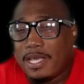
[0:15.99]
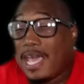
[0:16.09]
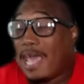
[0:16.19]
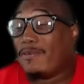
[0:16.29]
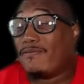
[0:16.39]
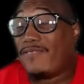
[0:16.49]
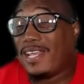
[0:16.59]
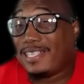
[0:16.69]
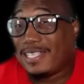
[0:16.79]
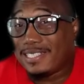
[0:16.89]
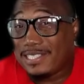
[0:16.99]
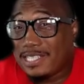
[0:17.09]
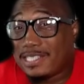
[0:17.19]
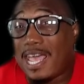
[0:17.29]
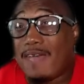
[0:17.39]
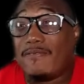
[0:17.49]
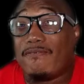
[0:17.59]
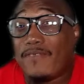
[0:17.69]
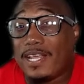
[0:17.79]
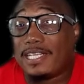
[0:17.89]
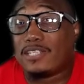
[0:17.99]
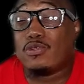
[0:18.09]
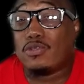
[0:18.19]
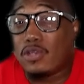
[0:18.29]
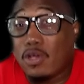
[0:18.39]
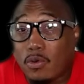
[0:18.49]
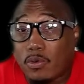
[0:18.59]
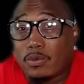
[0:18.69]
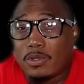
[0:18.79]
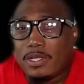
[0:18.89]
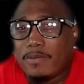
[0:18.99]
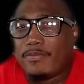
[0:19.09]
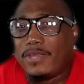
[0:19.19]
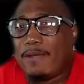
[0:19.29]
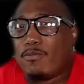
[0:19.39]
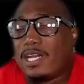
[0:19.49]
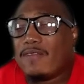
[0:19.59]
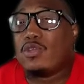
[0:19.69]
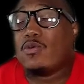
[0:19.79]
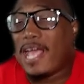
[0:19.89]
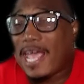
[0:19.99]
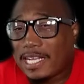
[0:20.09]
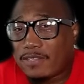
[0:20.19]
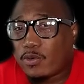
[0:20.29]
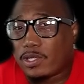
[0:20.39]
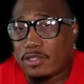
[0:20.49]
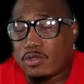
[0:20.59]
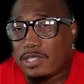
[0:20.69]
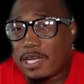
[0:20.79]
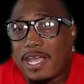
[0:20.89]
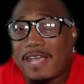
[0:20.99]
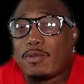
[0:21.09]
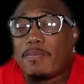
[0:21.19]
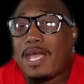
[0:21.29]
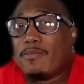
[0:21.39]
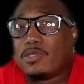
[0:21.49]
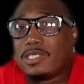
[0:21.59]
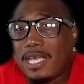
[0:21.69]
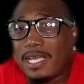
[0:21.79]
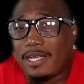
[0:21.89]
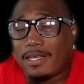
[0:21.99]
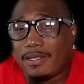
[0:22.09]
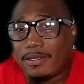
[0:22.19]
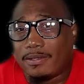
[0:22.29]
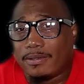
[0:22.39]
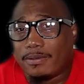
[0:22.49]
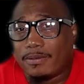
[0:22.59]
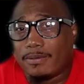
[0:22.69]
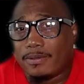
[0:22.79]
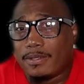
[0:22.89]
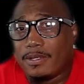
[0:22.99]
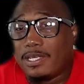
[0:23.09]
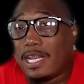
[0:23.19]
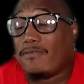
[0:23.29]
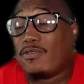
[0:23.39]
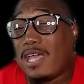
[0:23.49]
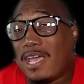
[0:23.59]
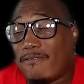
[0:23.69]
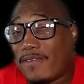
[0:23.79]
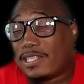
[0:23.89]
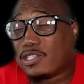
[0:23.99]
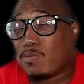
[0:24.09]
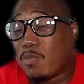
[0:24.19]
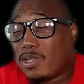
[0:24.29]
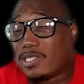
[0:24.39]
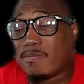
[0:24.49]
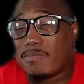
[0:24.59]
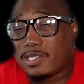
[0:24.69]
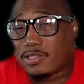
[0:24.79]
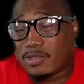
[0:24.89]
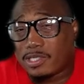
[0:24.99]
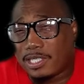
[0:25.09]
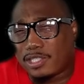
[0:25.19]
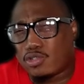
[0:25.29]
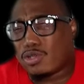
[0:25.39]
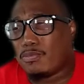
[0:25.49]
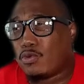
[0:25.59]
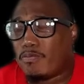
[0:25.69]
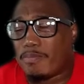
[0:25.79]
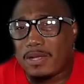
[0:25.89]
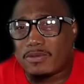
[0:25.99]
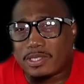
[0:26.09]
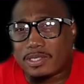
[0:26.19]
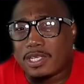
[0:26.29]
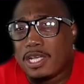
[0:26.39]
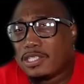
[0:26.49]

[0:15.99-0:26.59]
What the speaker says: Having faith in Jesus, having faith that you know that whatever you ask for that you shall have. The Bible say that if you have faith as small as a mustard seed, that you can move mountains.